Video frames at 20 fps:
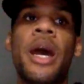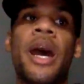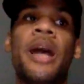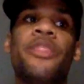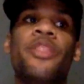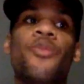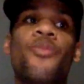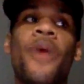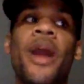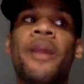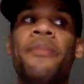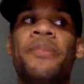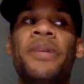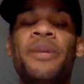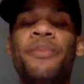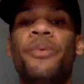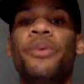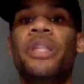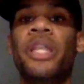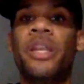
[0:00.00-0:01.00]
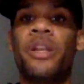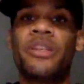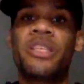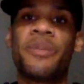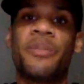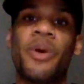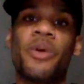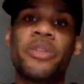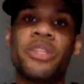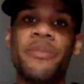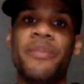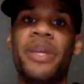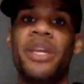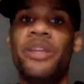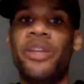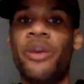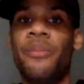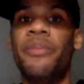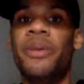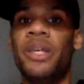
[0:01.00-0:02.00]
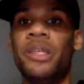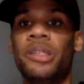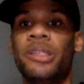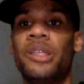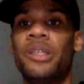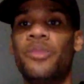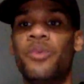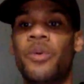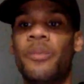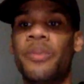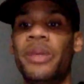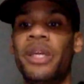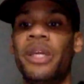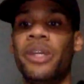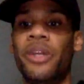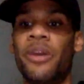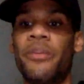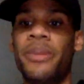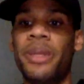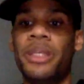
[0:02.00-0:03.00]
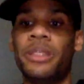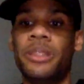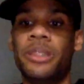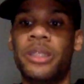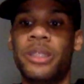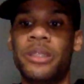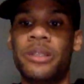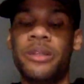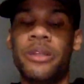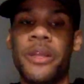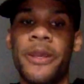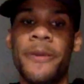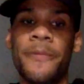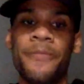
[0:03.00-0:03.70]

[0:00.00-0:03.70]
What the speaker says: The right people that are supposed to be in your business will be in your business.